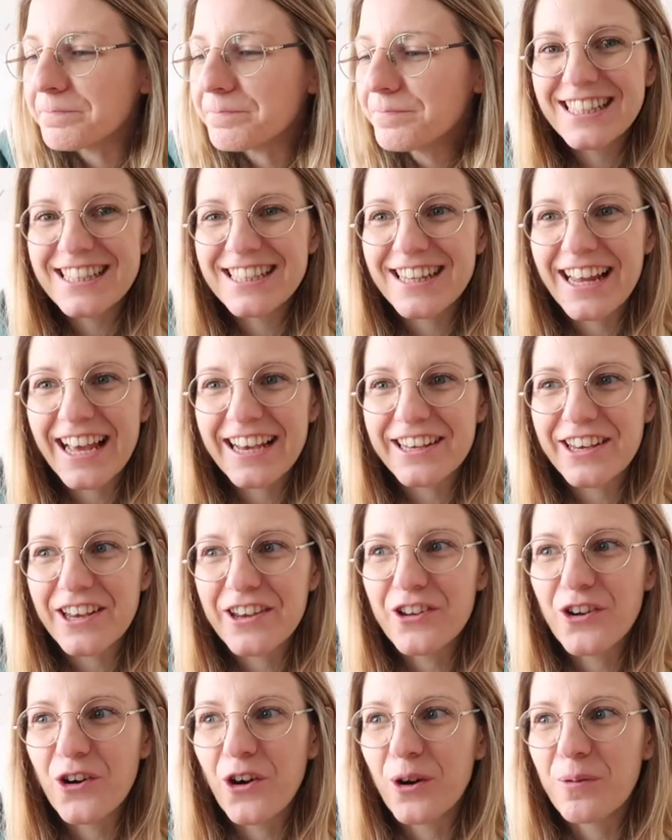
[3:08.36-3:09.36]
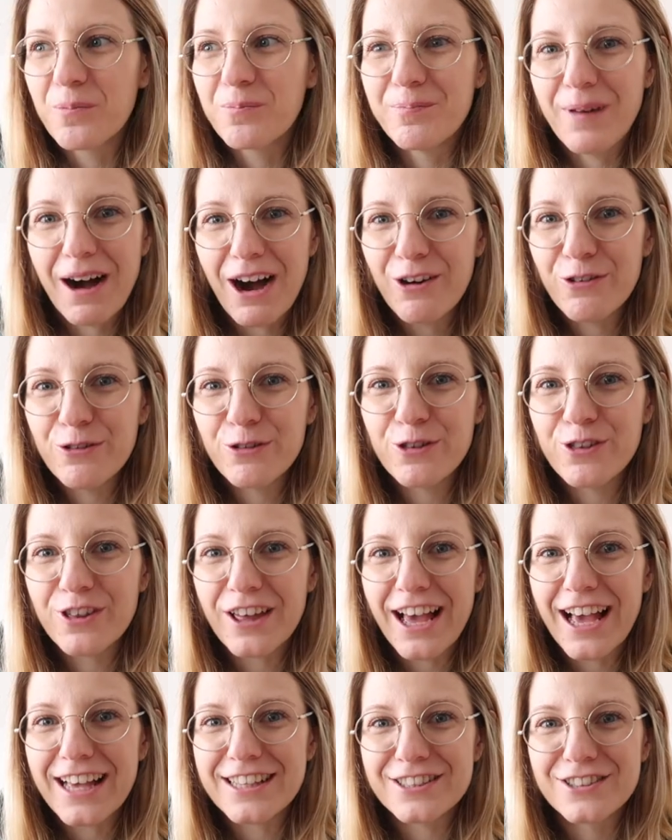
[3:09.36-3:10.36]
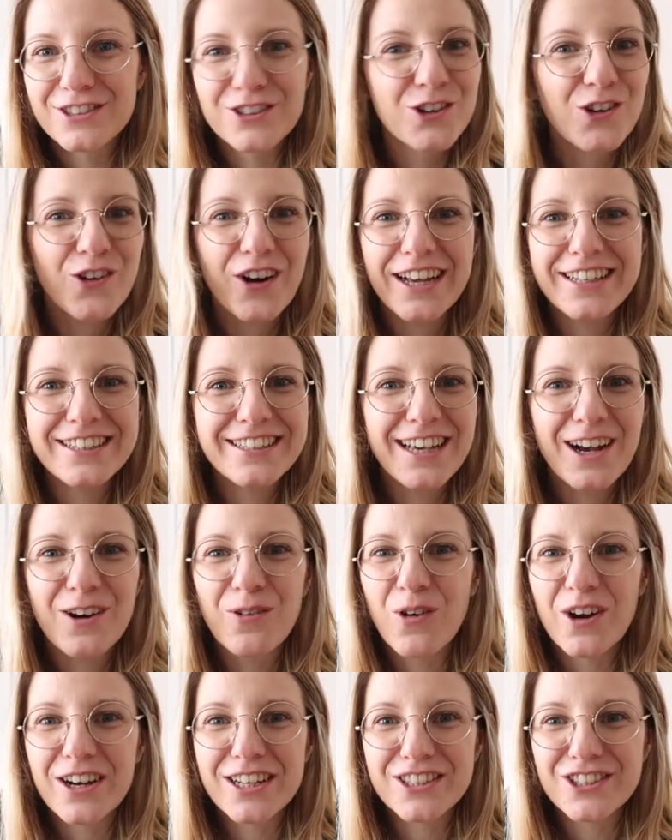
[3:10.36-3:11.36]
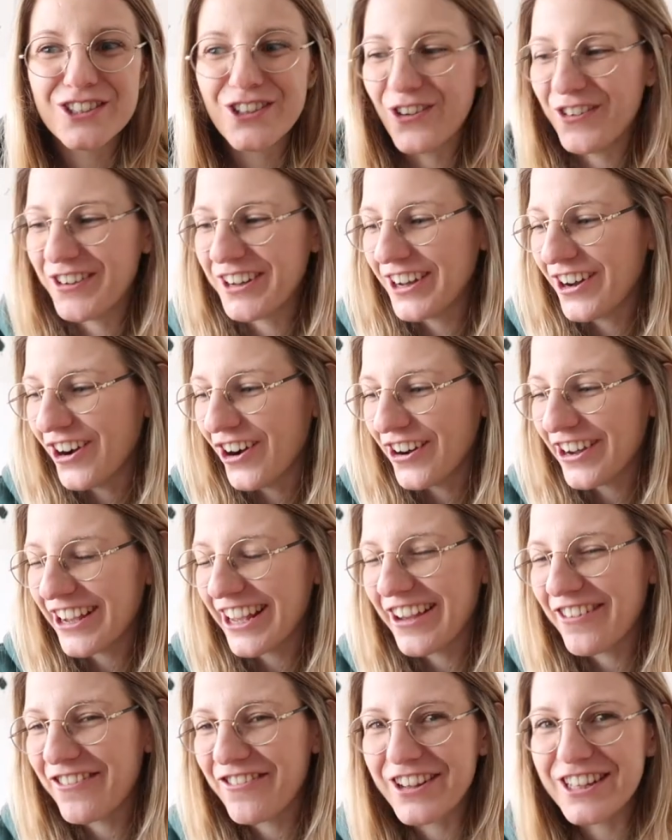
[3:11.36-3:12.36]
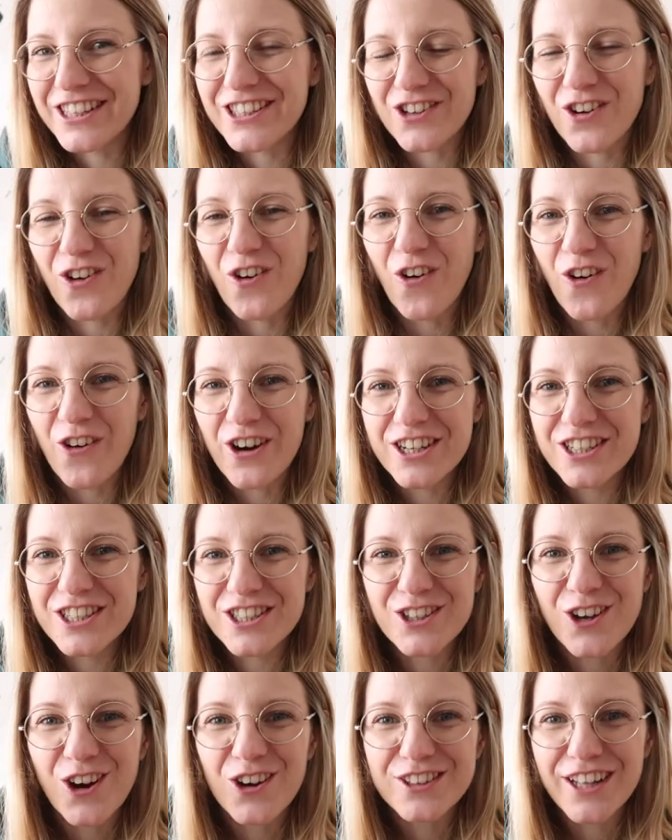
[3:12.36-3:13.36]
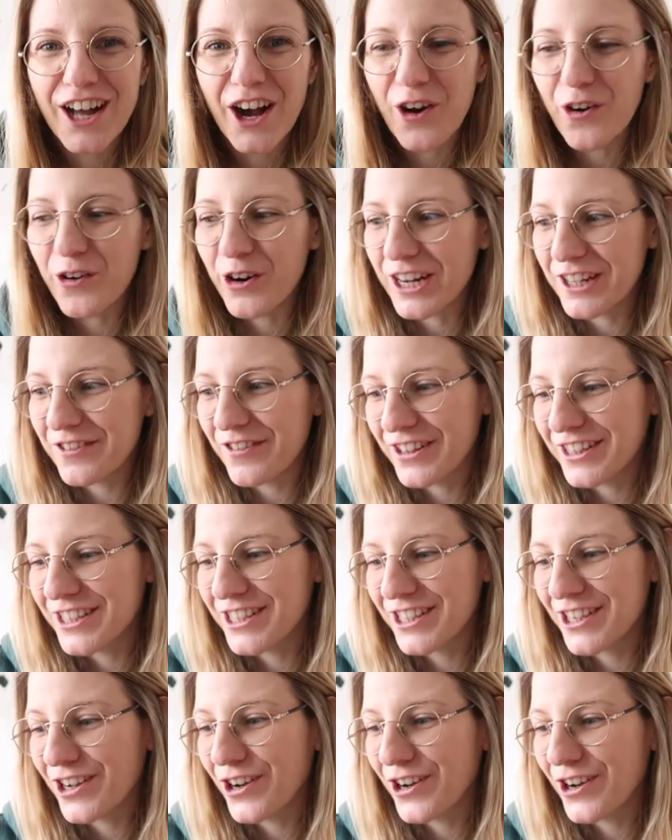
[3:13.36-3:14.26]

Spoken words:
It's like your mouth has no idea what is going on, if it's orange soda or if it's